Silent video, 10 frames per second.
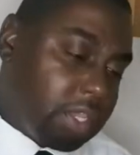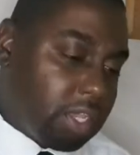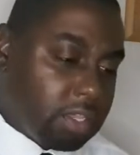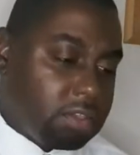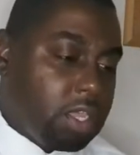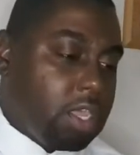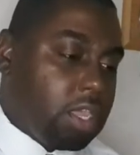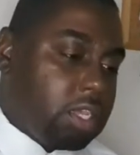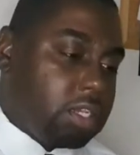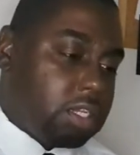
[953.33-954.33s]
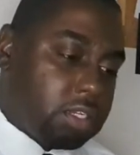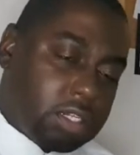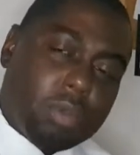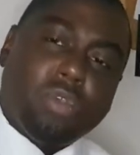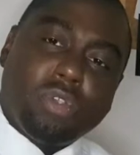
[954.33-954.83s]

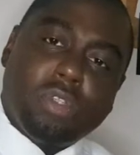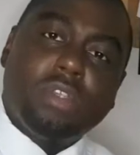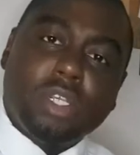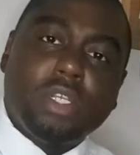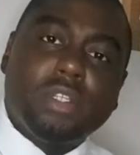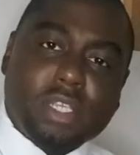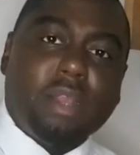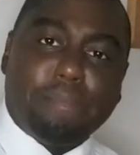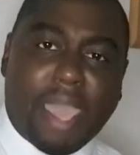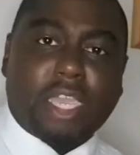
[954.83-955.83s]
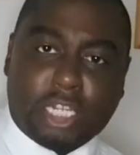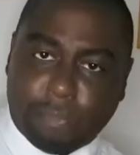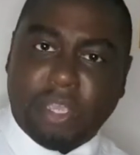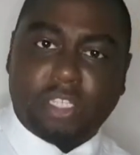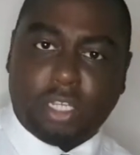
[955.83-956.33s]
There was shared baggage,
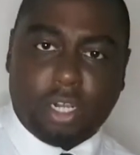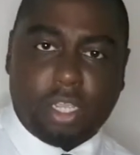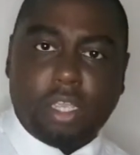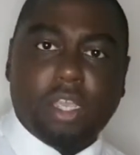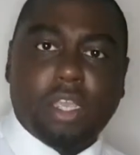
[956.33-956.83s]
basically,